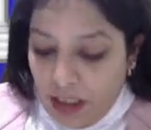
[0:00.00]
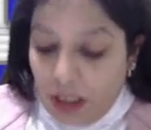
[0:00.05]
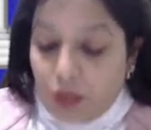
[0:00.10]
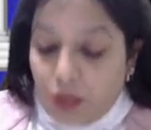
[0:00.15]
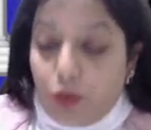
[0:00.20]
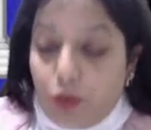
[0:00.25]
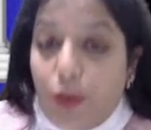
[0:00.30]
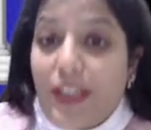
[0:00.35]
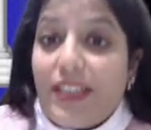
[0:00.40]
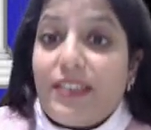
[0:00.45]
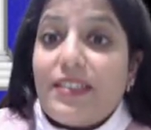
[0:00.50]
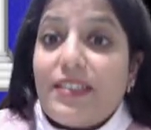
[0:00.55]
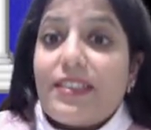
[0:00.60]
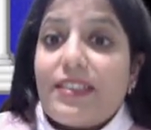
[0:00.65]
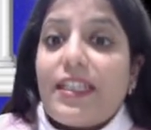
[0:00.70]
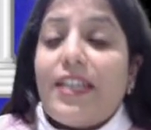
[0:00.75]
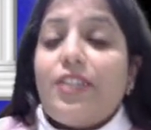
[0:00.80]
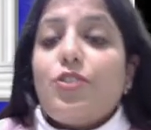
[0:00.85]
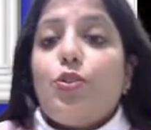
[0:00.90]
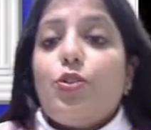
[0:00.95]
So in this
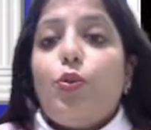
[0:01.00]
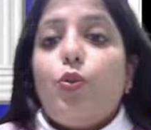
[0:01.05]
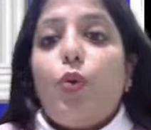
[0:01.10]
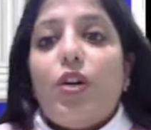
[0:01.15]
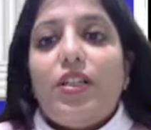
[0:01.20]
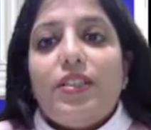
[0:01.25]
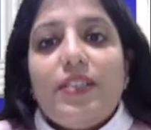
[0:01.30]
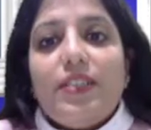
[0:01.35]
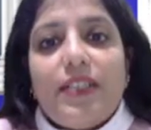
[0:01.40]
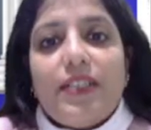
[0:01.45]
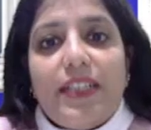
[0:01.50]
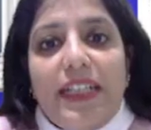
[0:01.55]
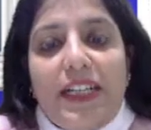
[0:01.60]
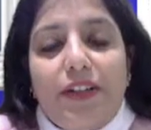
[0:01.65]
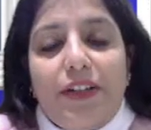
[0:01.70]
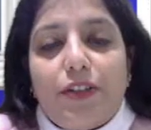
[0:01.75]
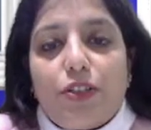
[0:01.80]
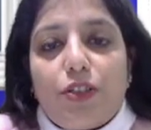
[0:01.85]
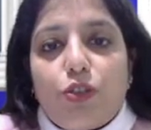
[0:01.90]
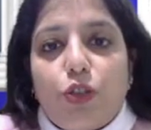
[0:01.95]
case, you earned the
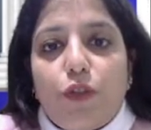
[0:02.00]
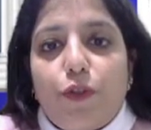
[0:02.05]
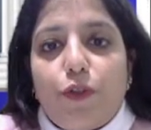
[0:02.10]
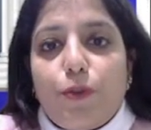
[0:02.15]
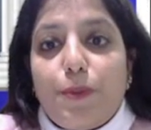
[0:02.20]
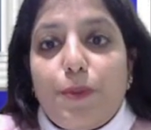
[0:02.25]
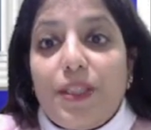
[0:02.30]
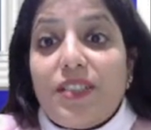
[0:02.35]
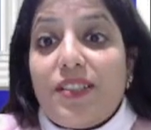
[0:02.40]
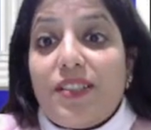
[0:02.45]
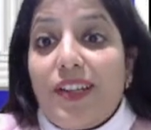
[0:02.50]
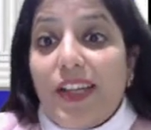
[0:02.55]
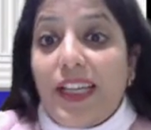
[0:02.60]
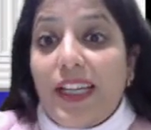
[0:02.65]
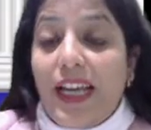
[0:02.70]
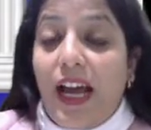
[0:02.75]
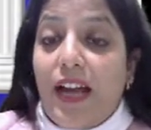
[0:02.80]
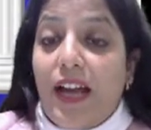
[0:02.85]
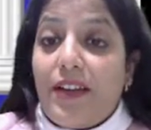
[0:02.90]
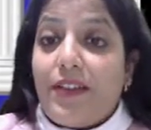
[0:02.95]
interest of rupees
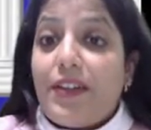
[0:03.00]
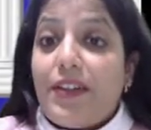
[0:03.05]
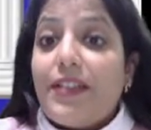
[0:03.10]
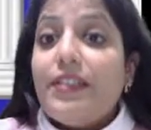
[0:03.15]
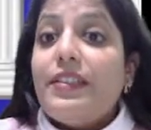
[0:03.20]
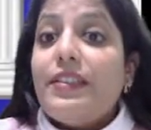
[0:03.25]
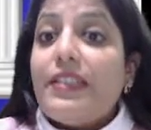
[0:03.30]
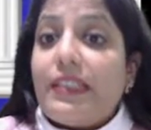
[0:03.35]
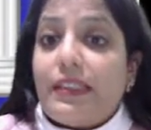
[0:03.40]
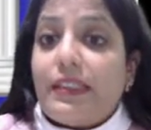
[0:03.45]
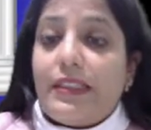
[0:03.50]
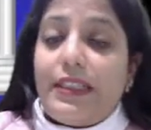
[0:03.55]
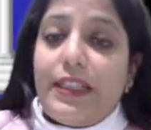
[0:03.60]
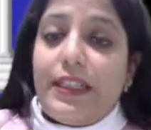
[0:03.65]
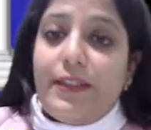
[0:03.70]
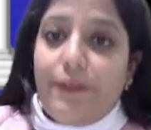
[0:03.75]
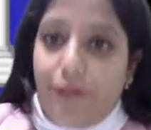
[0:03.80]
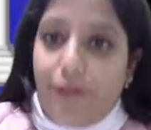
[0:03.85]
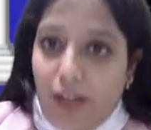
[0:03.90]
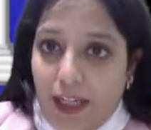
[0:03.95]

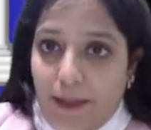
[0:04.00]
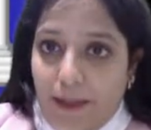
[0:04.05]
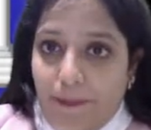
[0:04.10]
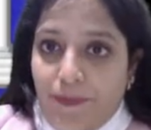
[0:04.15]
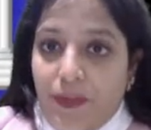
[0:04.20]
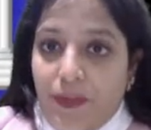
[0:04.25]
331,